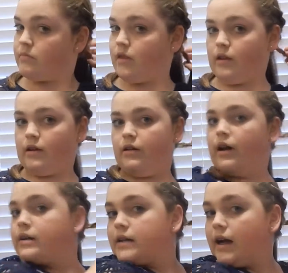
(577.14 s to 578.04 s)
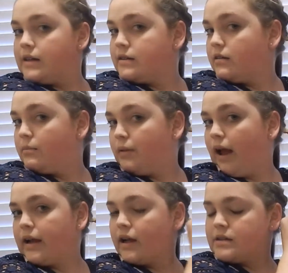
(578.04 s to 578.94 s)
The little hair tie, the little
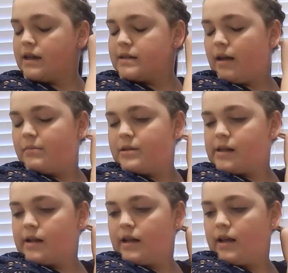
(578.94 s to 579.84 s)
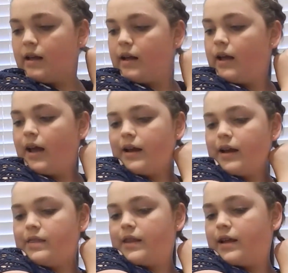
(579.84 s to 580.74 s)
black hair ties that I'm using. And
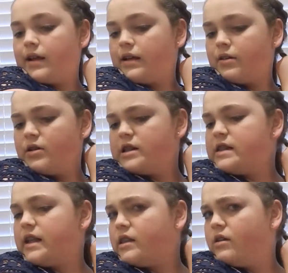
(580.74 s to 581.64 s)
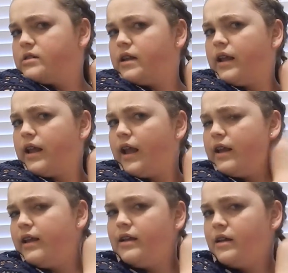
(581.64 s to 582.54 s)
I think you can just get those at like
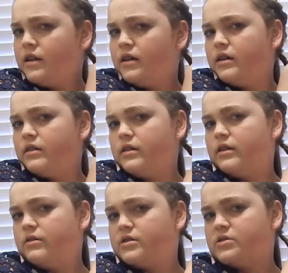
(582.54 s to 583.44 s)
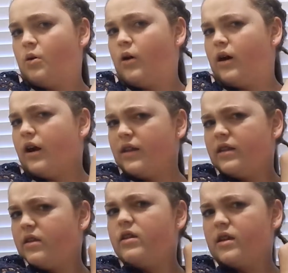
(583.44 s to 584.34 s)
any little store. I
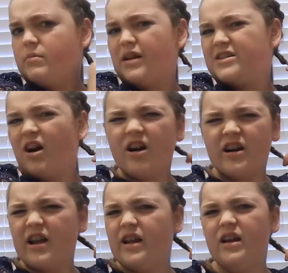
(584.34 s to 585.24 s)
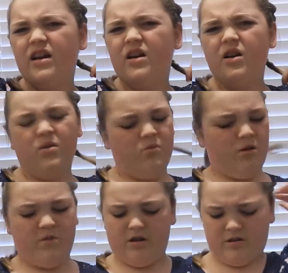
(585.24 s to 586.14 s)
think you can get them at Target,
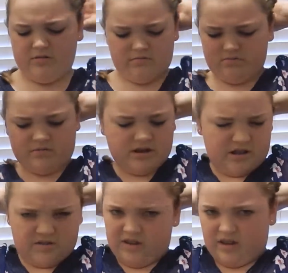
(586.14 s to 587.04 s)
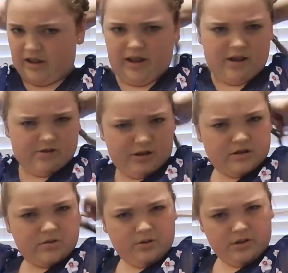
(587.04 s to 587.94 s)
Walmart, CV, like any
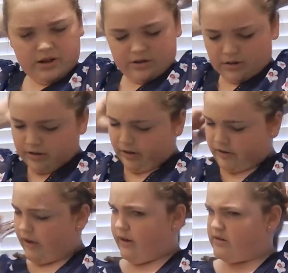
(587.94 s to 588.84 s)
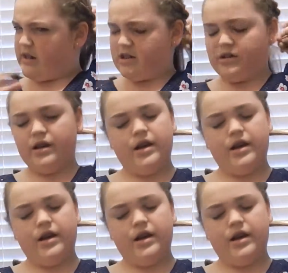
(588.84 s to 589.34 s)
drugstore really. They're in like the hair section.